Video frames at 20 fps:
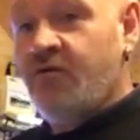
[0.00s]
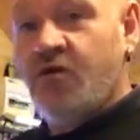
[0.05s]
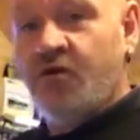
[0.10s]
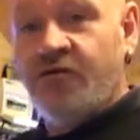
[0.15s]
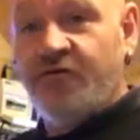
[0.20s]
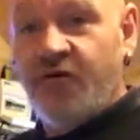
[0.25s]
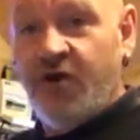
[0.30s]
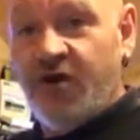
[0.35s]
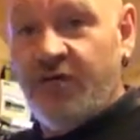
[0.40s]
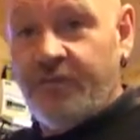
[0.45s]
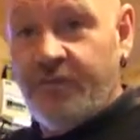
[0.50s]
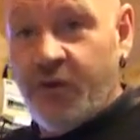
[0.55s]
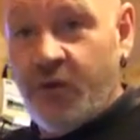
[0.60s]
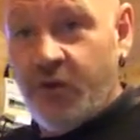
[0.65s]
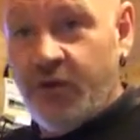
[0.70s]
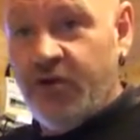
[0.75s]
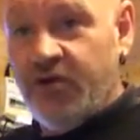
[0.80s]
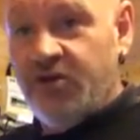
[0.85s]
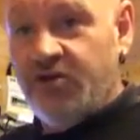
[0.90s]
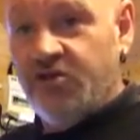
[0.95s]
I've got
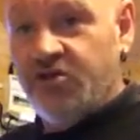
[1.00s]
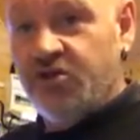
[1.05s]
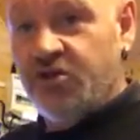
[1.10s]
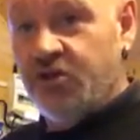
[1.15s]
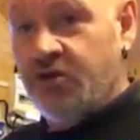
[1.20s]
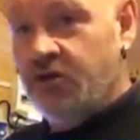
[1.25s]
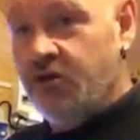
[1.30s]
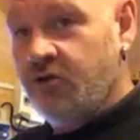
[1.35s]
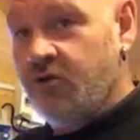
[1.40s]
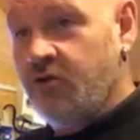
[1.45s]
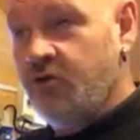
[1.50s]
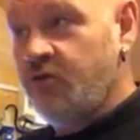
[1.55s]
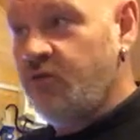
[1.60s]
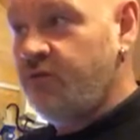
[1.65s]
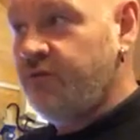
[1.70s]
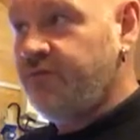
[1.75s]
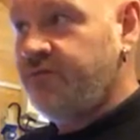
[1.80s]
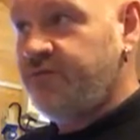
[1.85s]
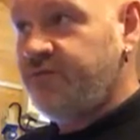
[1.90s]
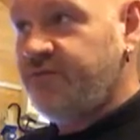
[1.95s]

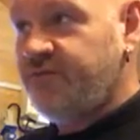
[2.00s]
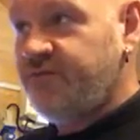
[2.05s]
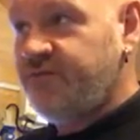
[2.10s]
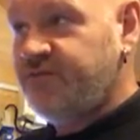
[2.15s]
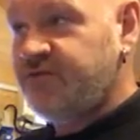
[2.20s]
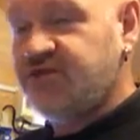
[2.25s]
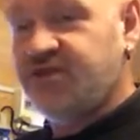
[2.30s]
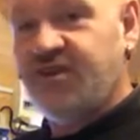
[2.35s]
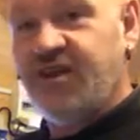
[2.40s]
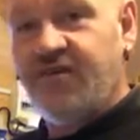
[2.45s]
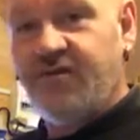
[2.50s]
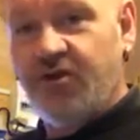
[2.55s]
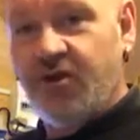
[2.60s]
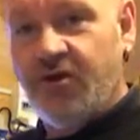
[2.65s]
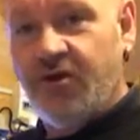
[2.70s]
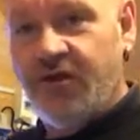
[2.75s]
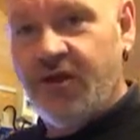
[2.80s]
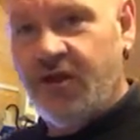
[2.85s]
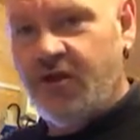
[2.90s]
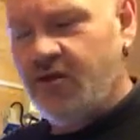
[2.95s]
5.27
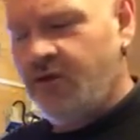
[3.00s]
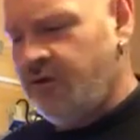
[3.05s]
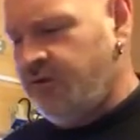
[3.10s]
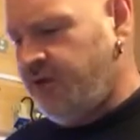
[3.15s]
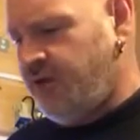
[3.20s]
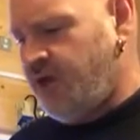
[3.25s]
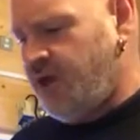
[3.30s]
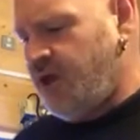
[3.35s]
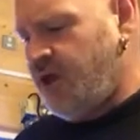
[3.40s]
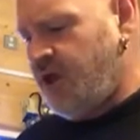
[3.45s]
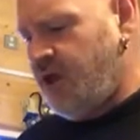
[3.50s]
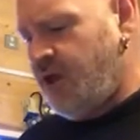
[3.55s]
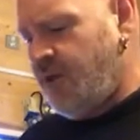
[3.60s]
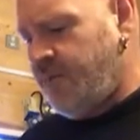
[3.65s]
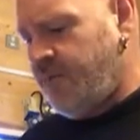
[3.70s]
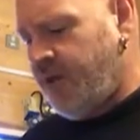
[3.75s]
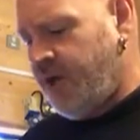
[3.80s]
I think on the